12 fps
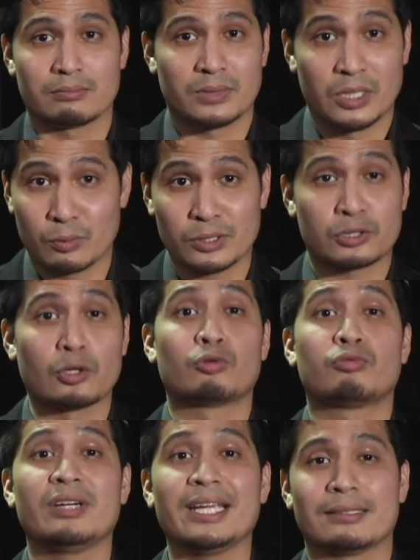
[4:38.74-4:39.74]
it was so
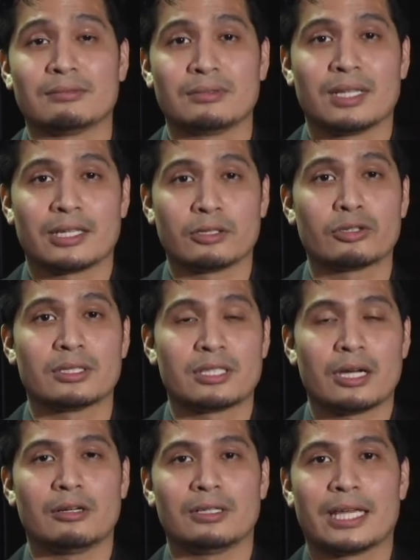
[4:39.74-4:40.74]
rigged. Like, you can
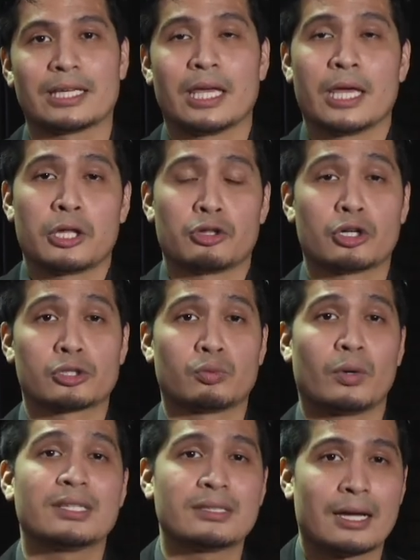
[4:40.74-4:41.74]
tell, like, there's
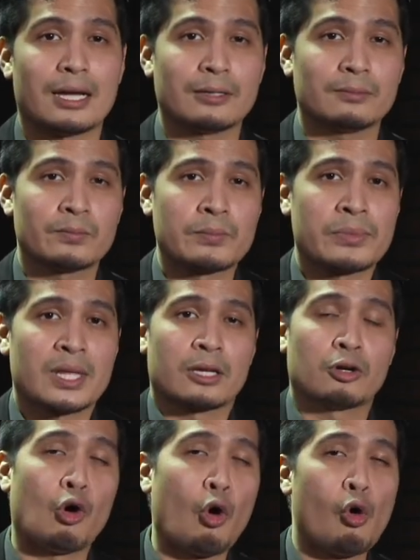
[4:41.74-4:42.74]
one time
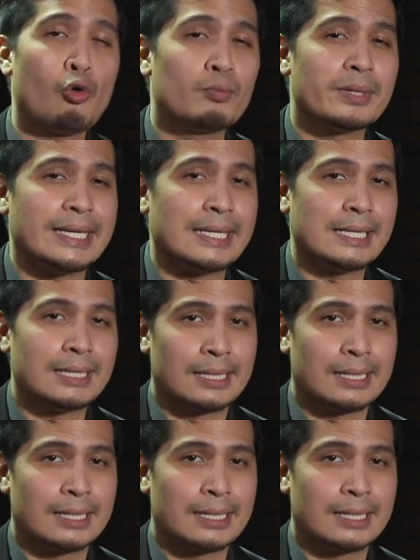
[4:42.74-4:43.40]
Kobe